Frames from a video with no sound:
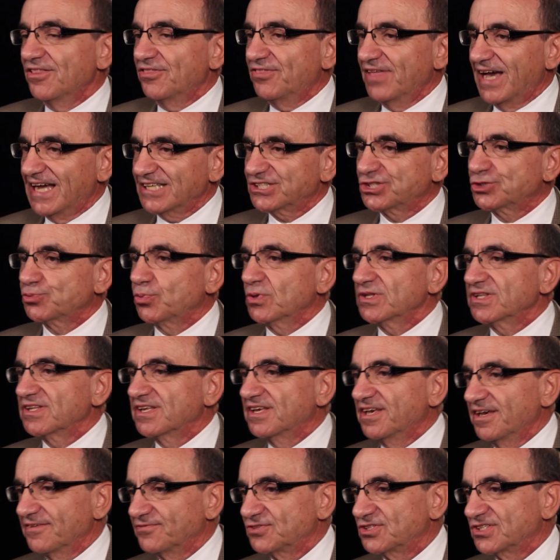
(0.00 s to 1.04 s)
That's what
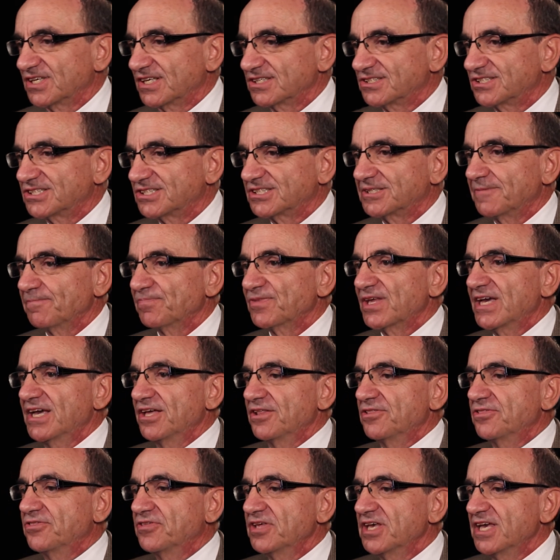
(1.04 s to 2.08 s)
gives us
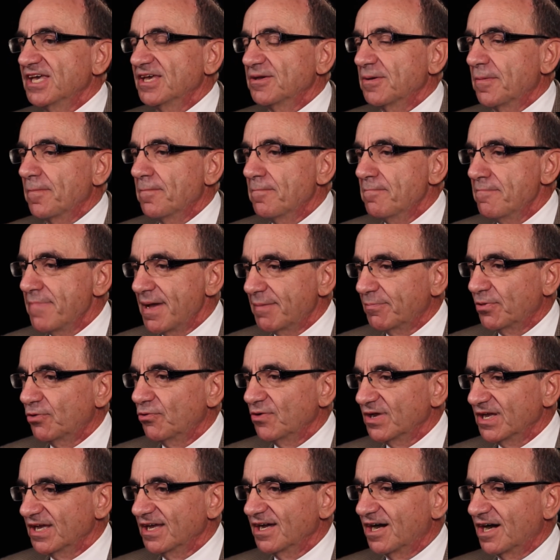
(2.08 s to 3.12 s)
the
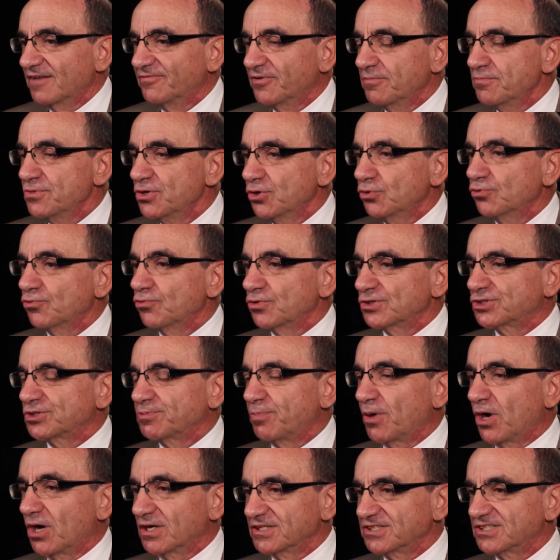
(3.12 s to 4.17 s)
memory of immune
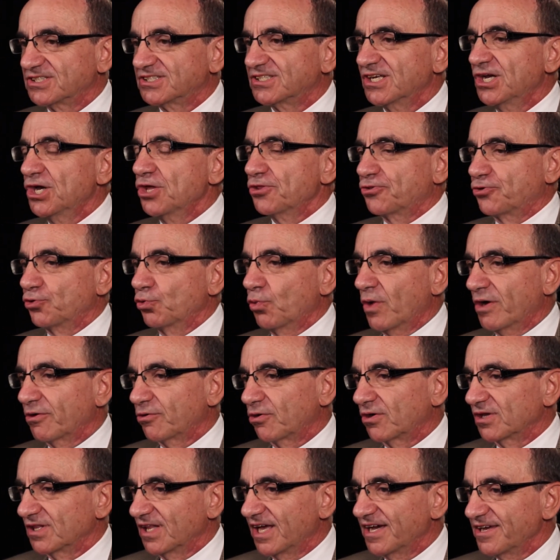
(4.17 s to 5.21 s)
response throughout
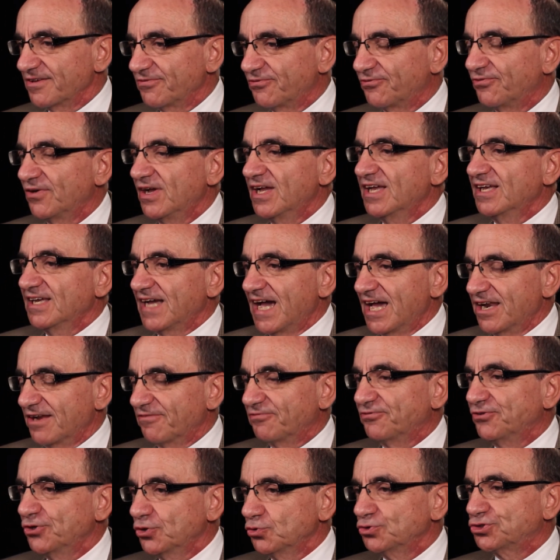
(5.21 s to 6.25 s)
our life and a
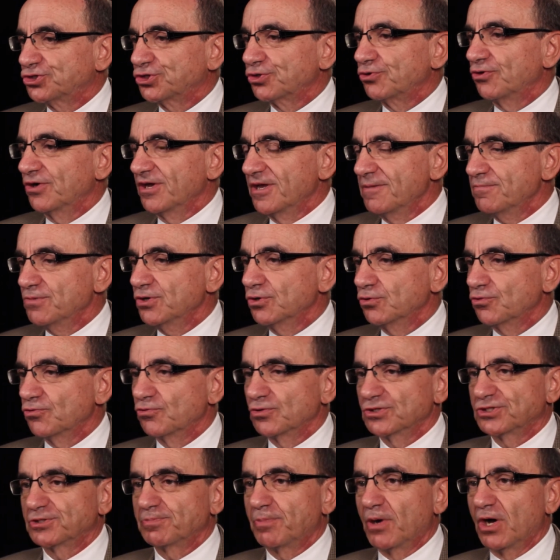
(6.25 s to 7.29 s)
future immune
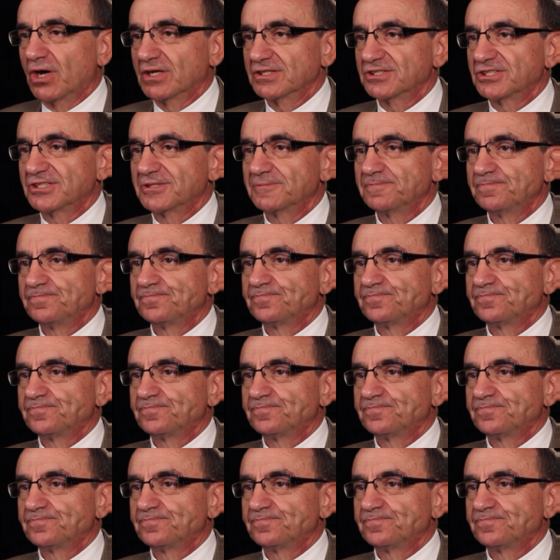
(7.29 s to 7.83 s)
response.